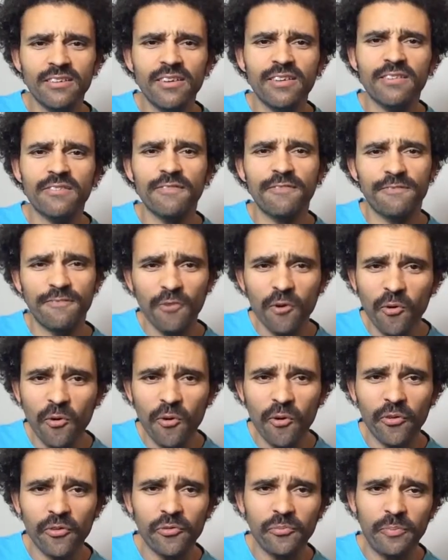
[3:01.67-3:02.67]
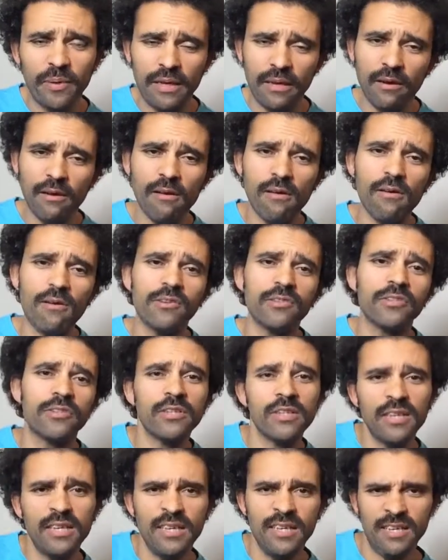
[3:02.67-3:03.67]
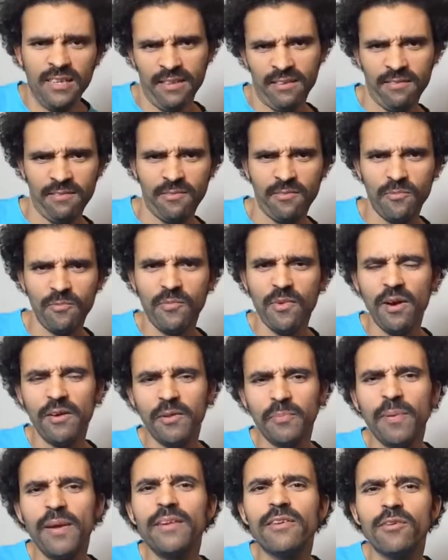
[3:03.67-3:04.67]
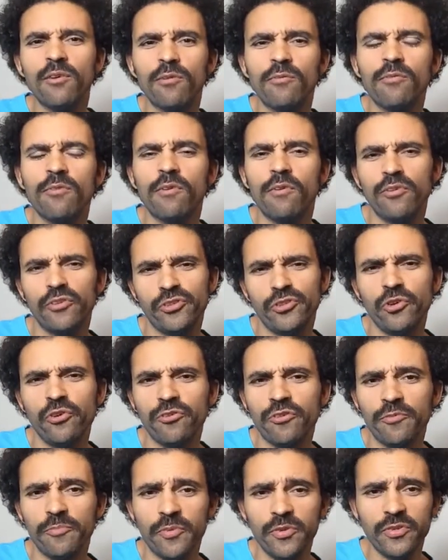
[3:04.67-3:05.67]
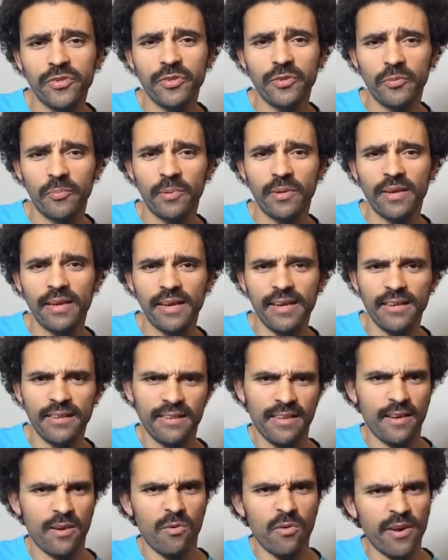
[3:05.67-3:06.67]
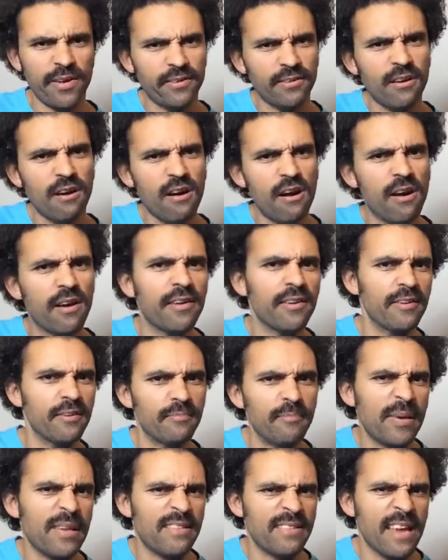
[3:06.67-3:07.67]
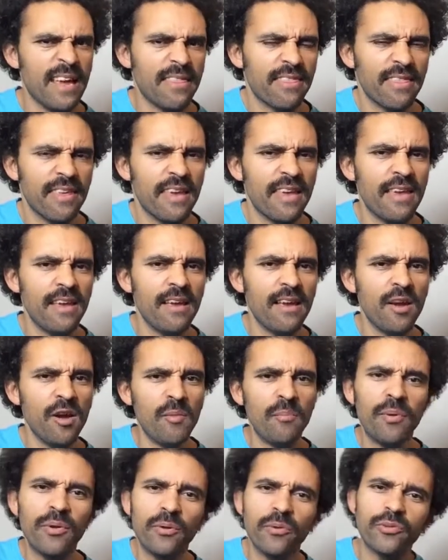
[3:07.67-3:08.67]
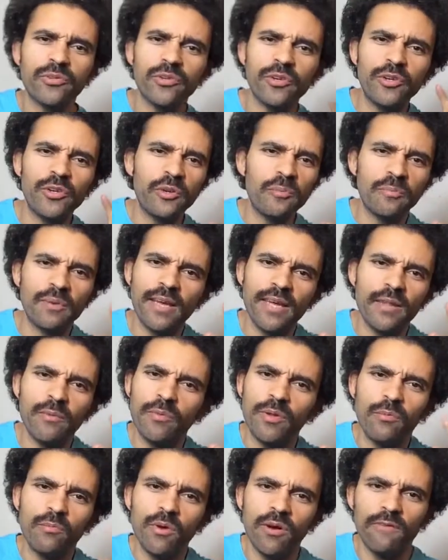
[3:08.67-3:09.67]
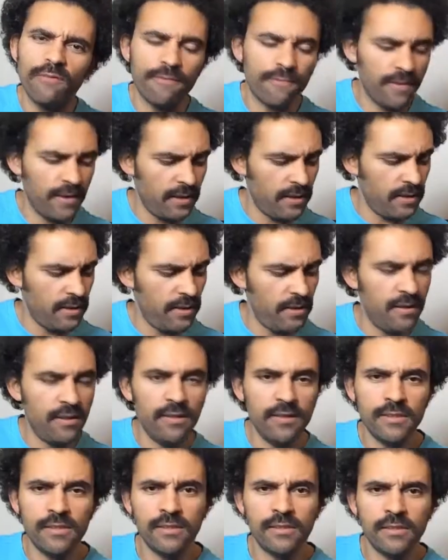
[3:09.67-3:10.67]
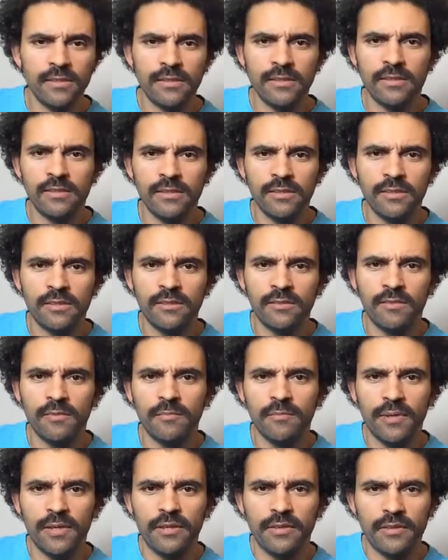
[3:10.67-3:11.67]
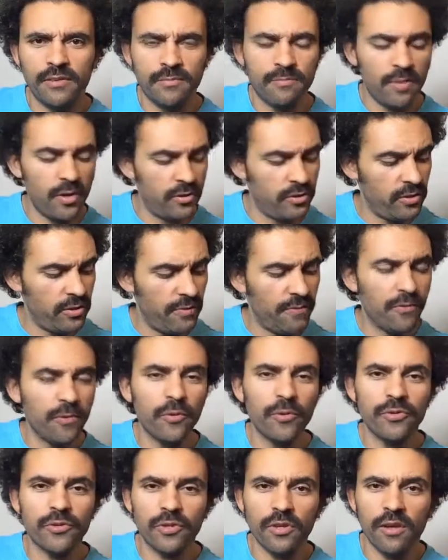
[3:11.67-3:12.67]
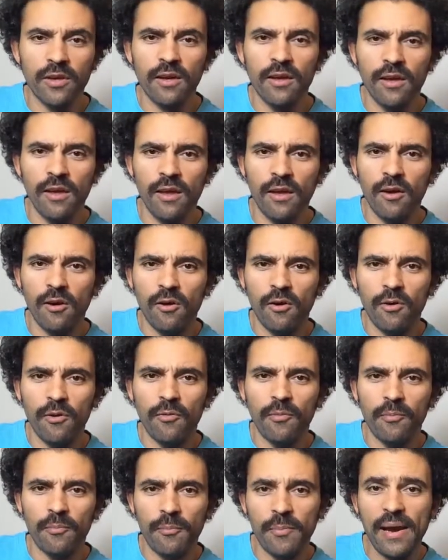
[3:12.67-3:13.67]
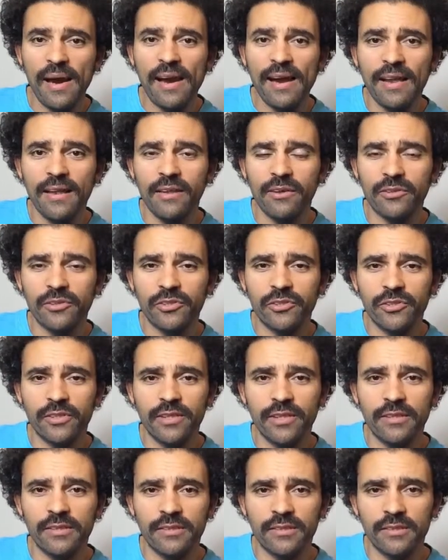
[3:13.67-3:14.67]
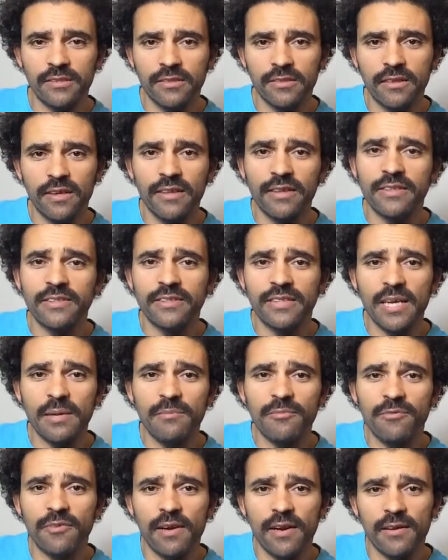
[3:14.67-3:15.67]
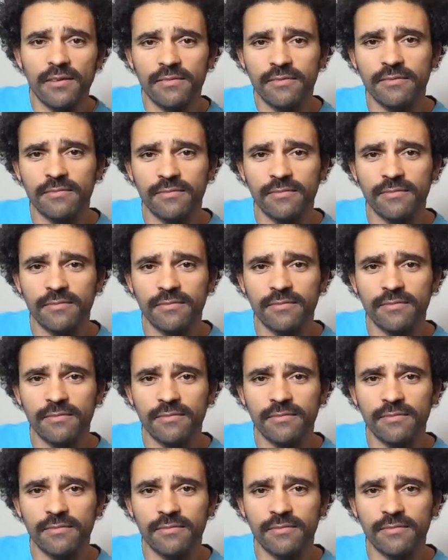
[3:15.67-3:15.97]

like fourths because, well, depending on the genre of music you're playing, they're quite dark and a bit deathy, but also you can play them with one finger because most of the fourths are on parallel strings at the same fret.